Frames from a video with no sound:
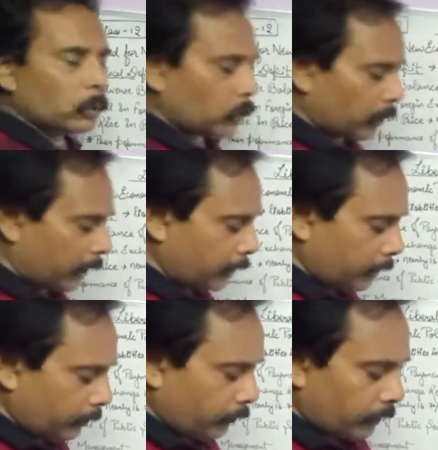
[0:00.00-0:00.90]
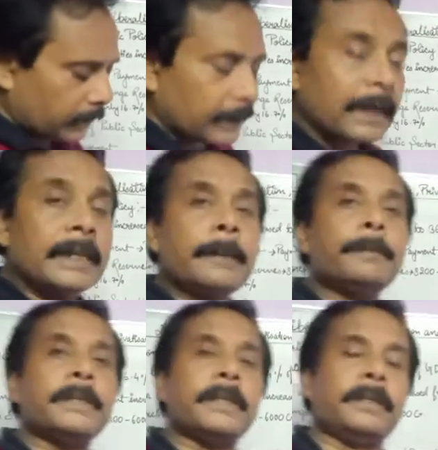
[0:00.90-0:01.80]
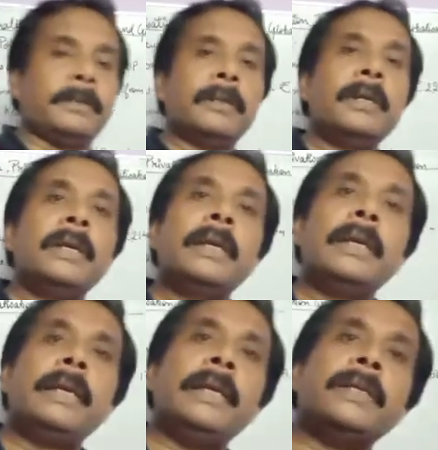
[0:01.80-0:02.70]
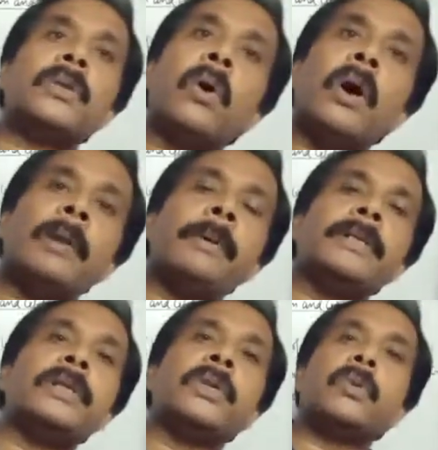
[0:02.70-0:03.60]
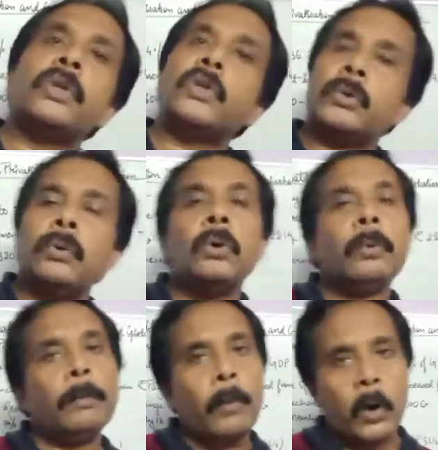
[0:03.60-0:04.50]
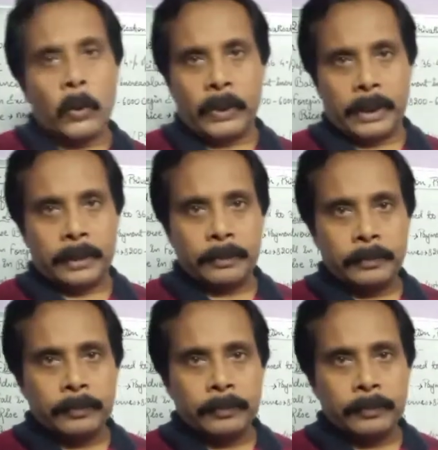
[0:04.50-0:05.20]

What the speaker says: know that fiscal deficit is always equals to borrowing.